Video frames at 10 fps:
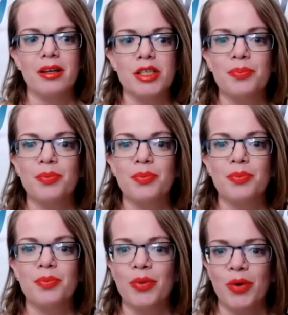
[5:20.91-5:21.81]
spread
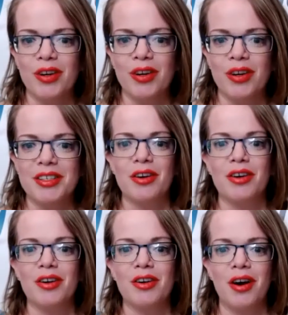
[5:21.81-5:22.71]
the word and share
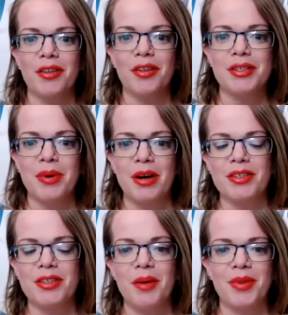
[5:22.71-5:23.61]
her knowledge
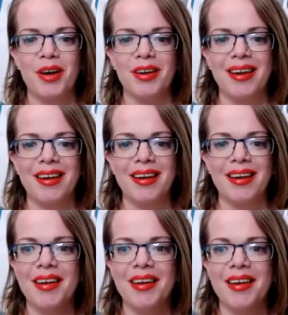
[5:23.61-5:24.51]
about time
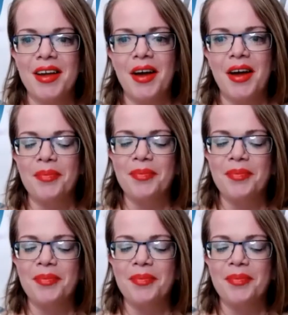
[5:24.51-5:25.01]
blocking.